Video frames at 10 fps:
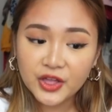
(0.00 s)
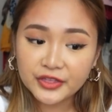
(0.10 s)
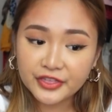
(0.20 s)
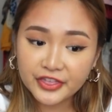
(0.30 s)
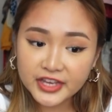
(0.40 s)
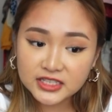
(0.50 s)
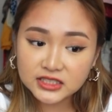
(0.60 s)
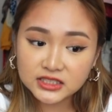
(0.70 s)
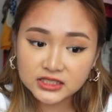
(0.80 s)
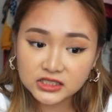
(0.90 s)

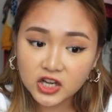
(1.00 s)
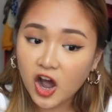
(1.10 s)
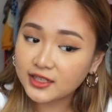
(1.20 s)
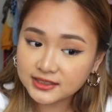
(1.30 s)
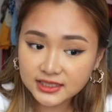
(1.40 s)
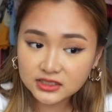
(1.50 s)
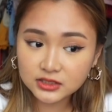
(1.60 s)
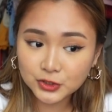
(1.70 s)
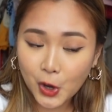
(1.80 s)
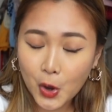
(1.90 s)
this content.
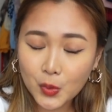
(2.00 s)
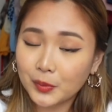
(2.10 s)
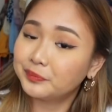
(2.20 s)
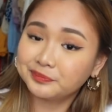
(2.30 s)
So,